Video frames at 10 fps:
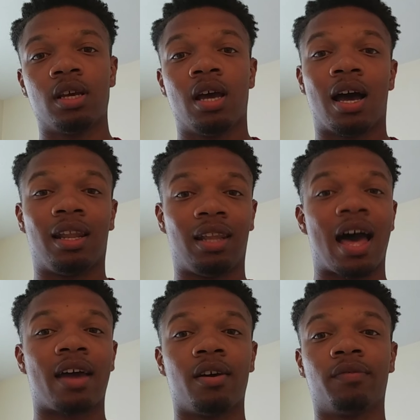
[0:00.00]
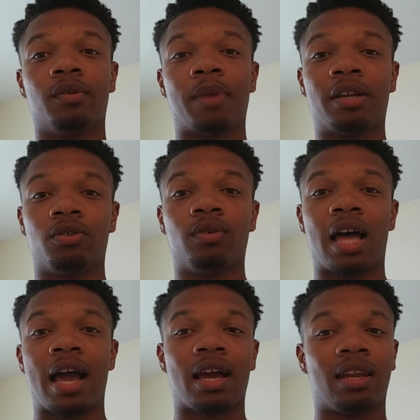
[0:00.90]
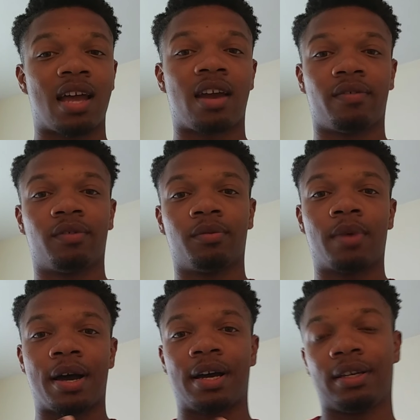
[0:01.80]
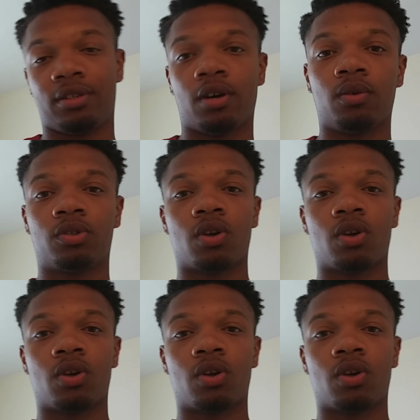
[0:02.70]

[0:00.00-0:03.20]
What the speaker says: A lot of them I do like, a lot of them I don't.